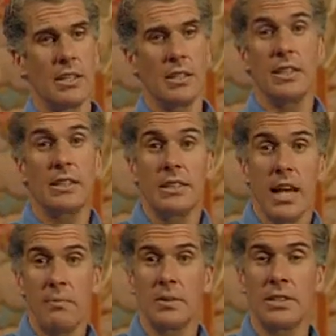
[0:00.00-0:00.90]
the
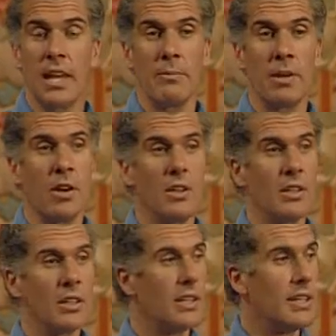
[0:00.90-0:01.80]
disciples came
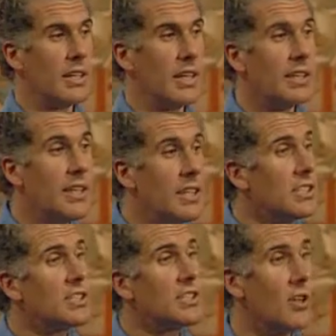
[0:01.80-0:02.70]
along and they
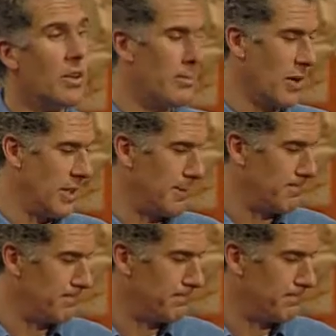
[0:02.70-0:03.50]
stole the body